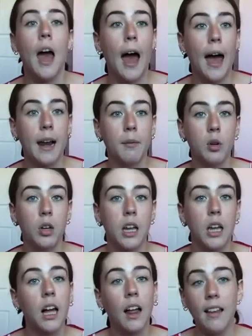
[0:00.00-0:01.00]
and I'm
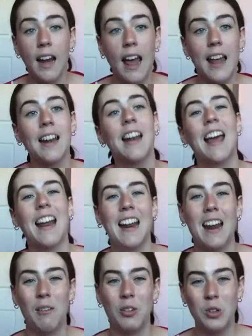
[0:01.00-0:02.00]
going to colour it in, and then
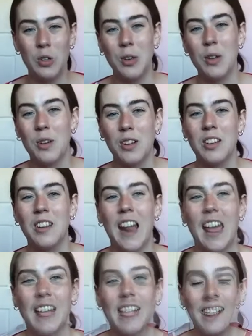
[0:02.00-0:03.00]
I will show you what to do
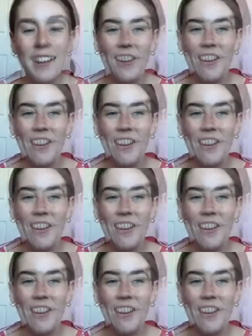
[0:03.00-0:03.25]
next.